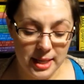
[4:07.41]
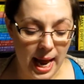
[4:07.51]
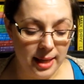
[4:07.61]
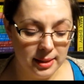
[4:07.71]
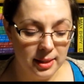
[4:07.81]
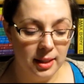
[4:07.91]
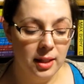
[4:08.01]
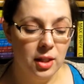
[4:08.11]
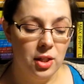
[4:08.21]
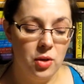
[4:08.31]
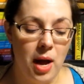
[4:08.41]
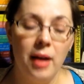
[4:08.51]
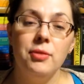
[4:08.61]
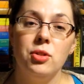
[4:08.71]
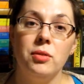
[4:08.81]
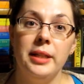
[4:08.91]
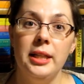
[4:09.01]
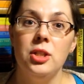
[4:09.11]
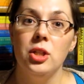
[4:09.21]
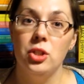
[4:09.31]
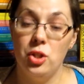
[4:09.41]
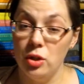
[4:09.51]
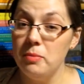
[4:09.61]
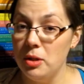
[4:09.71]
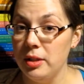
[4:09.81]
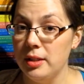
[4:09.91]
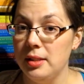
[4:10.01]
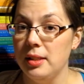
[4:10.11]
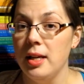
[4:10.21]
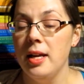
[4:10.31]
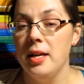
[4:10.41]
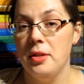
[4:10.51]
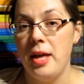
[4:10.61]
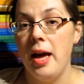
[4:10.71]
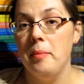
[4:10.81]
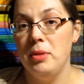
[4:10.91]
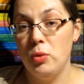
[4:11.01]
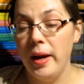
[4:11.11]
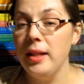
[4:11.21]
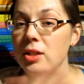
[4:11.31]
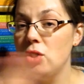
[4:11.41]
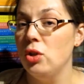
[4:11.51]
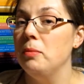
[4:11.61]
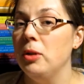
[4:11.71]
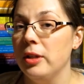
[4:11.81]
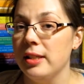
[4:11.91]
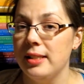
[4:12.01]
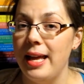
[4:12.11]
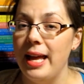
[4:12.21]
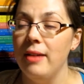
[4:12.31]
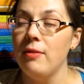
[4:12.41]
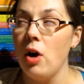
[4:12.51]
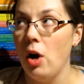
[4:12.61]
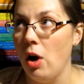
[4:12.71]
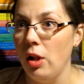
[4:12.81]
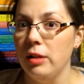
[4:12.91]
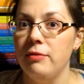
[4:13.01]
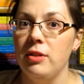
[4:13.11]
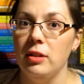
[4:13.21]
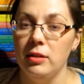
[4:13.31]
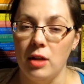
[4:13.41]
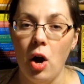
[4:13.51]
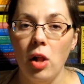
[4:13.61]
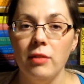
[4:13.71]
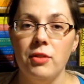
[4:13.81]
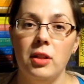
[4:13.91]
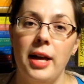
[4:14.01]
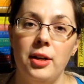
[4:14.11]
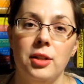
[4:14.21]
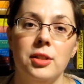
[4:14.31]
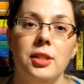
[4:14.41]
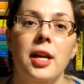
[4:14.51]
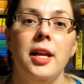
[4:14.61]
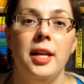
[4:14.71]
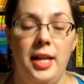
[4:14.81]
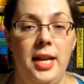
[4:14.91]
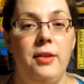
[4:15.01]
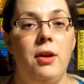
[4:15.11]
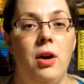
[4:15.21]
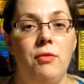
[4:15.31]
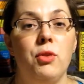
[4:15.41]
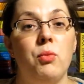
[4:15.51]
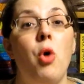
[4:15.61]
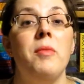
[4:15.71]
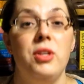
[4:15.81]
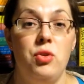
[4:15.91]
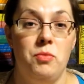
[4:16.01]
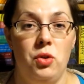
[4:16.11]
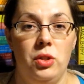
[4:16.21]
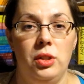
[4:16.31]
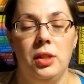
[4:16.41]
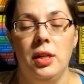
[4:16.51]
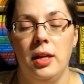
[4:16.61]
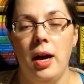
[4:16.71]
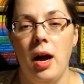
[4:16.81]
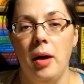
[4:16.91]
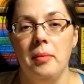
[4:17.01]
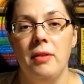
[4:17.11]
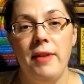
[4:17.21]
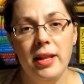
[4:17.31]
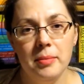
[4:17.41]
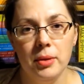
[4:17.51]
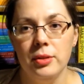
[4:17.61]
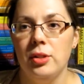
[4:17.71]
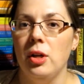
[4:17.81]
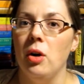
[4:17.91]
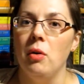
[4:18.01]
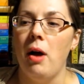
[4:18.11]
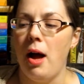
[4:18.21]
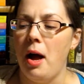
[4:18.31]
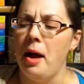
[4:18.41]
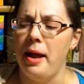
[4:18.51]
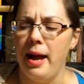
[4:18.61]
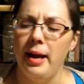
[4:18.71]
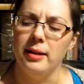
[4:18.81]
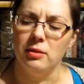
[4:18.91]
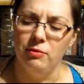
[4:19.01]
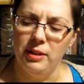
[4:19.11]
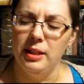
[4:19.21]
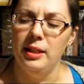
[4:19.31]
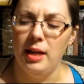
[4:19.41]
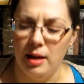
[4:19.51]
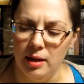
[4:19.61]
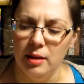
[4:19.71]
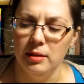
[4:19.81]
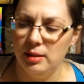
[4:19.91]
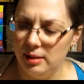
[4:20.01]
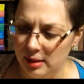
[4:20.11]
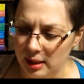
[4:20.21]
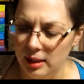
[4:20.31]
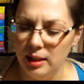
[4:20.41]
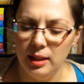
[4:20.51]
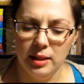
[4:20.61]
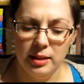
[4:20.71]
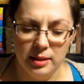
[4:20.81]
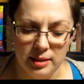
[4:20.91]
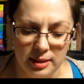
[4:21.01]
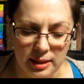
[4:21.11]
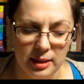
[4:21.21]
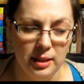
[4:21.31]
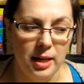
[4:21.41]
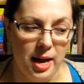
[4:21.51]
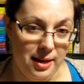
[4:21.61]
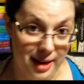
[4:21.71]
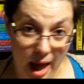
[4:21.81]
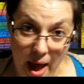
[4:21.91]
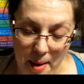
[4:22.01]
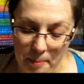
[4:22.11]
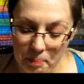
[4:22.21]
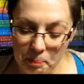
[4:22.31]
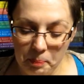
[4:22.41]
task, you have to read 2 books that between the 2 books they have all of the letters of the Roman numerals available. So I, X, V, L, C, D, and M.